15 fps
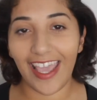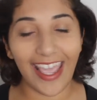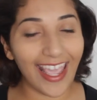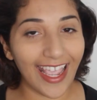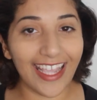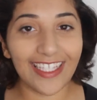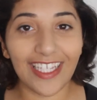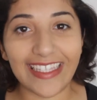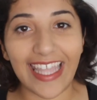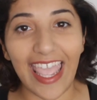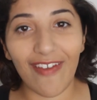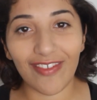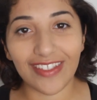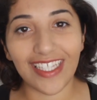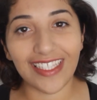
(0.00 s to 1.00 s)
and
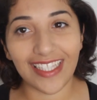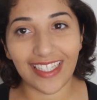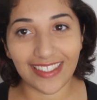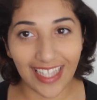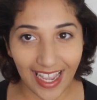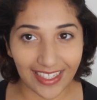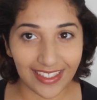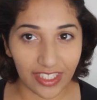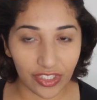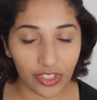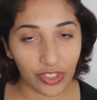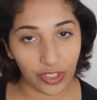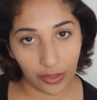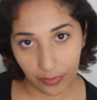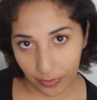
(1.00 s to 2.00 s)
everything that ties into your